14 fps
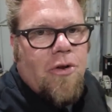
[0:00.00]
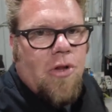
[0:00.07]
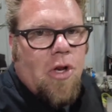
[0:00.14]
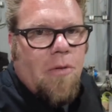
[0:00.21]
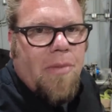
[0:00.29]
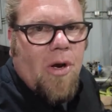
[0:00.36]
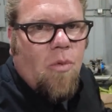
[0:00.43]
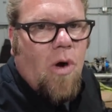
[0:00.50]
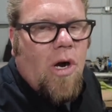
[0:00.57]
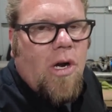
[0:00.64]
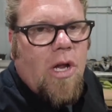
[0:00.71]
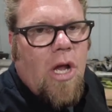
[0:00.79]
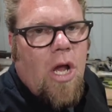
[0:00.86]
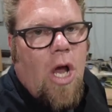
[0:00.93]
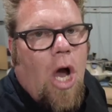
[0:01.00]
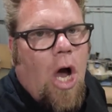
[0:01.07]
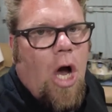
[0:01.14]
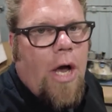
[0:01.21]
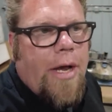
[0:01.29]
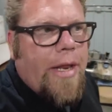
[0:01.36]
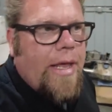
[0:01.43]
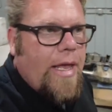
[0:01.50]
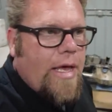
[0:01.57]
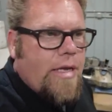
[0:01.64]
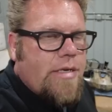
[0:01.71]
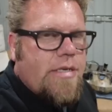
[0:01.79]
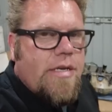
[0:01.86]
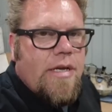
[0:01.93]
do a little bit of work on
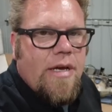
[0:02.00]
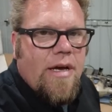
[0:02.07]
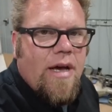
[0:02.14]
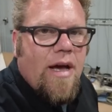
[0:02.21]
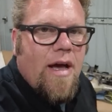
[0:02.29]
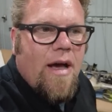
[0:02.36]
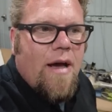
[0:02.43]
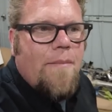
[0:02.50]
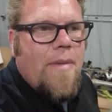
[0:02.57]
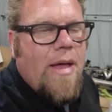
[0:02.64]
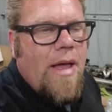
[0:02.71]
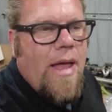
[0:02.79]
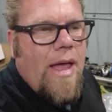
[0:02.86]
it, um,